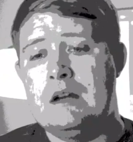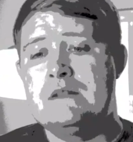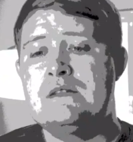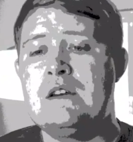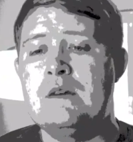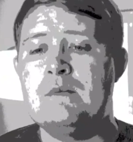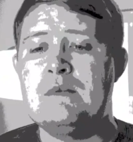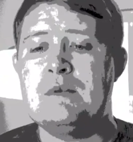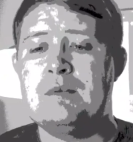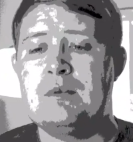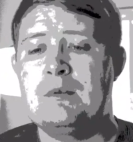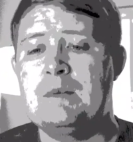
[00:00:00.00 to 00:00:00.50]

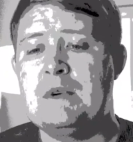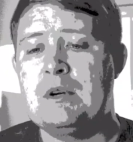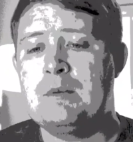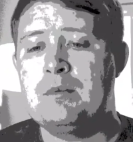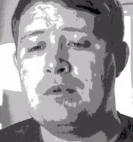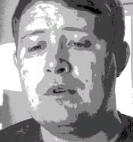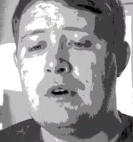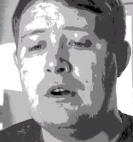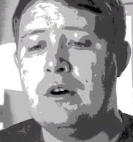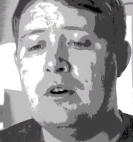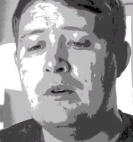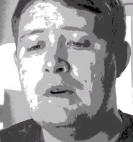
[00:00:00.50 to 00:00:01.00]
Adobe Premiere
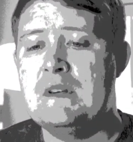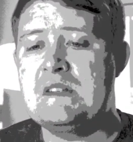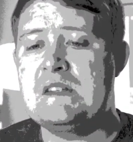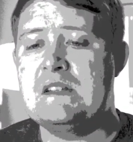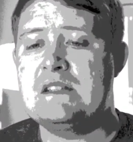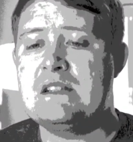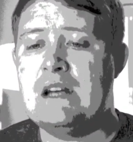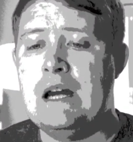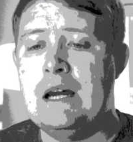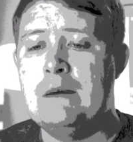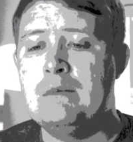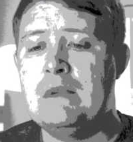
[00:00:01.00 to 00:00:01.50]
Pro is
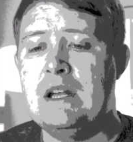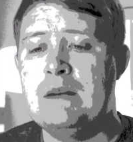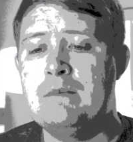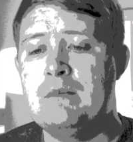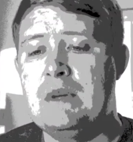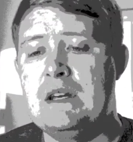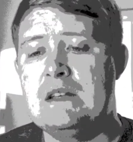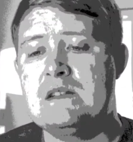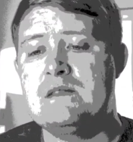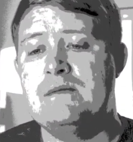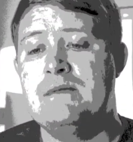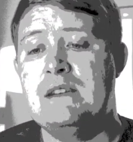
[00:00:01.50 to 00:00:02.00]
a
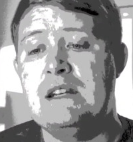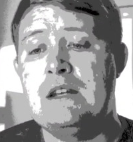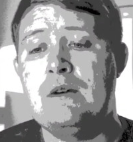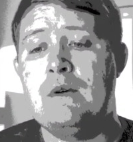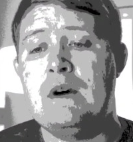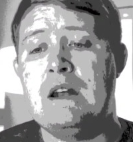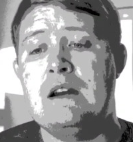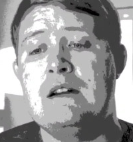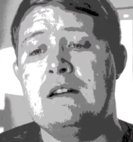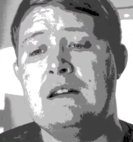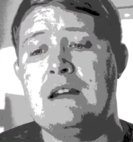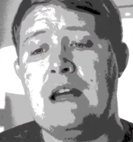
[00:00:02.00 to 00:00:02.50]
timeline-based
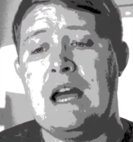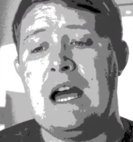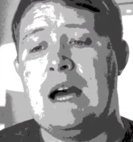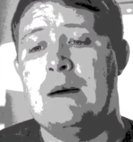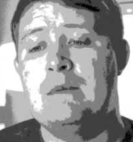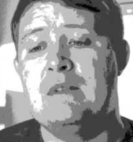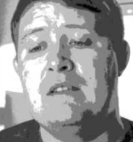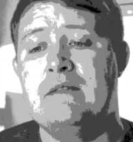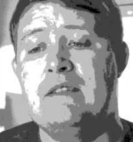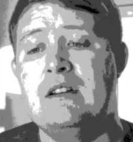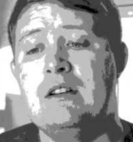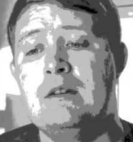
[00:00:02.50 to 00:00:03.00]
video editing
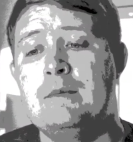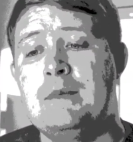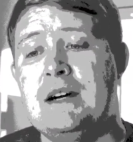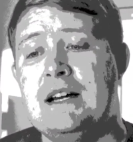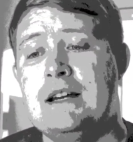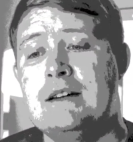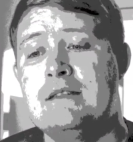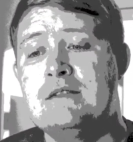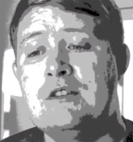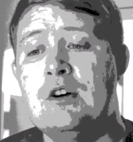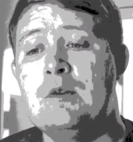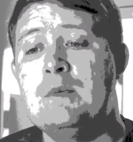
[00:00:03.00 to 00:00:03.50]
app developed
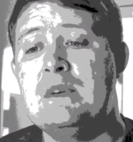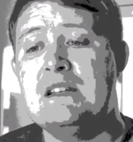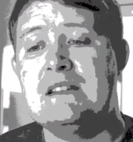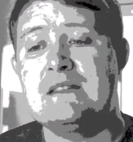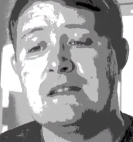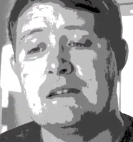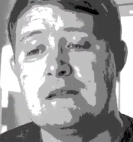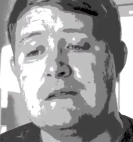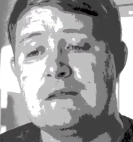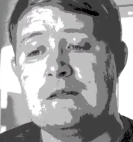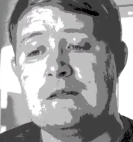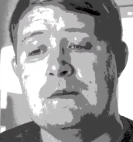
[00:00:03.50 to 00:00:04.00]
by Adobe
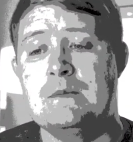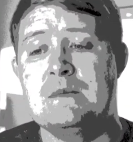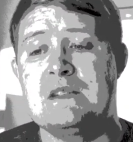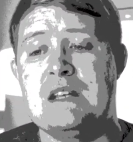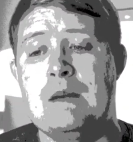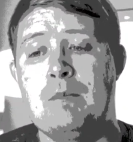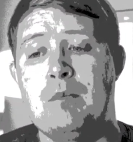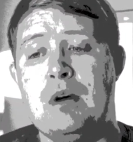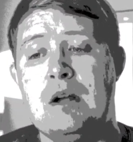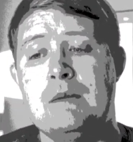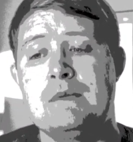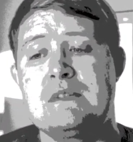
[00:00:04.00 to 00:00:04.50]
Systems
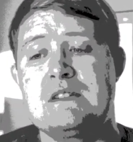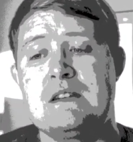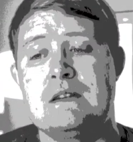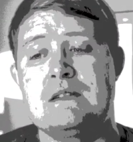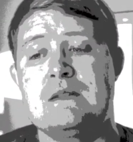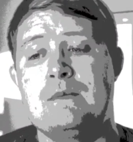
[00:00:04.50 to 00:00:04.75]
and published